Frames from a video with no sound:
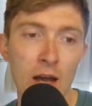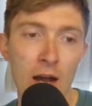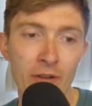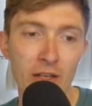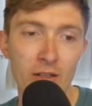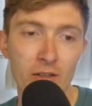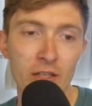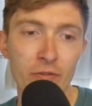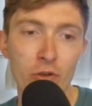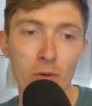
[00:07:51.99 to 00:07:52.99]
I think
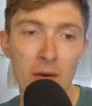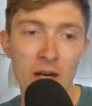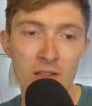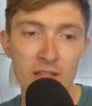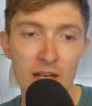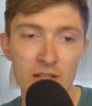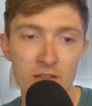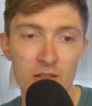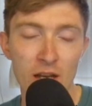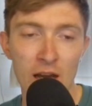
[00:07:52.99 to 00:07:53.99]
you've got
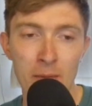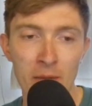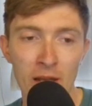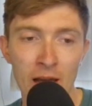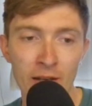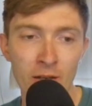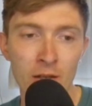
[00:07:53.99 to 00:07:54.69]
Martinez and Milan.